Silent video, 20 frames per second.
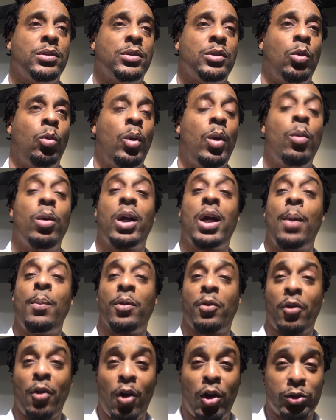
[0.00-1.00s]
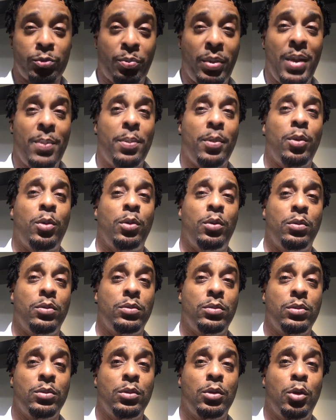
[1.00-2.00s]
We will come across people
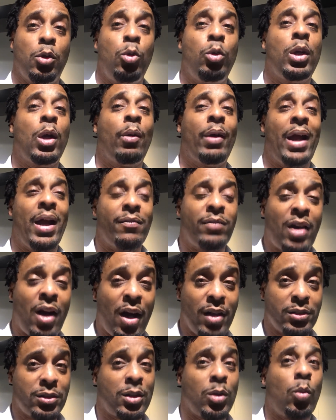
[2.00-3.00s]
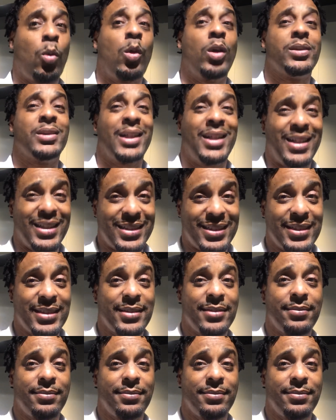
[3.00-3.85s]
who don't have hearts towards us.